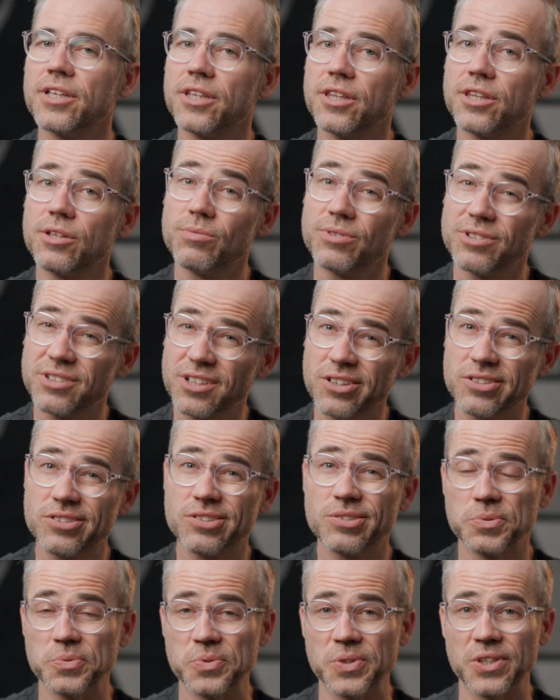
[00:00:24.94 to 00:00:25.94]
The
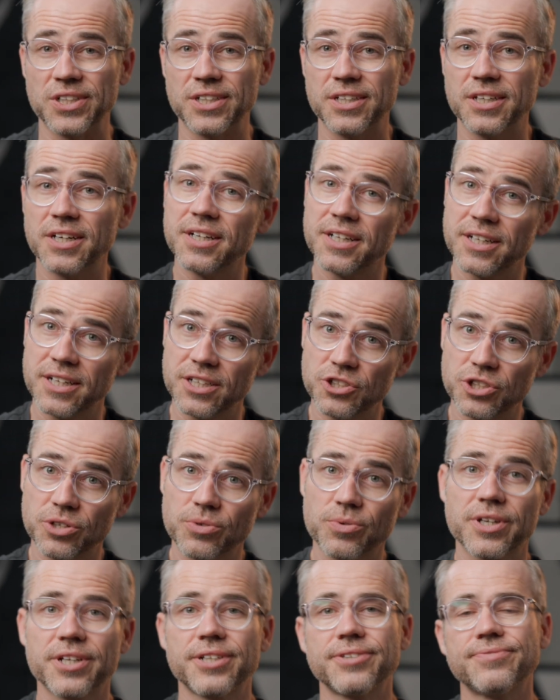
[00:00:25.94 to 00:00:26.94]
results were a
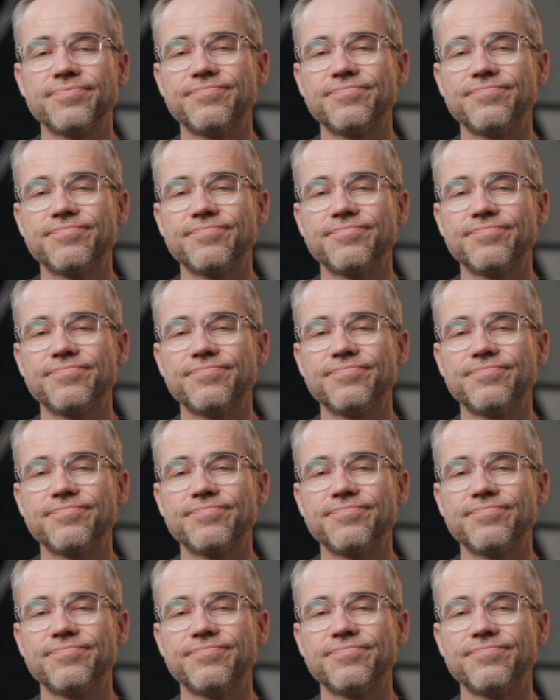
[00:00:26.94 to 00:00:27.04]
joke.